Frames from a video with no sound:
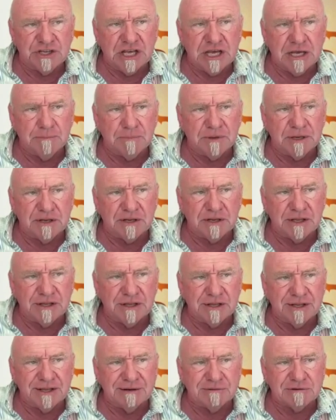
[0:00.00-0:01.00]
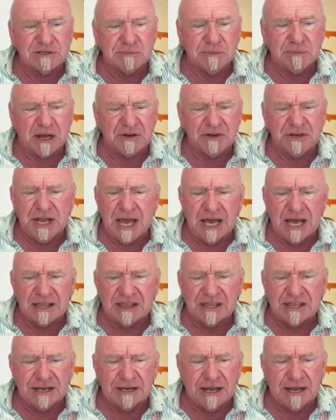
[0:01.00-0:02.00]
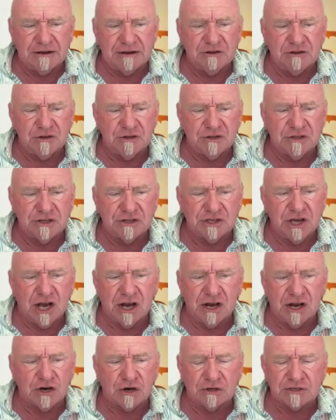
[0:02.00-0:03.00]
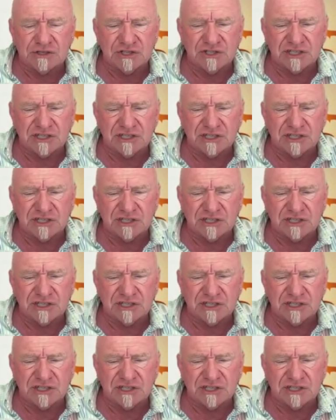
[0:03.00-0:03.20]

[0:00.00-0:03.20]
deep, and then it was about death, and the young girl,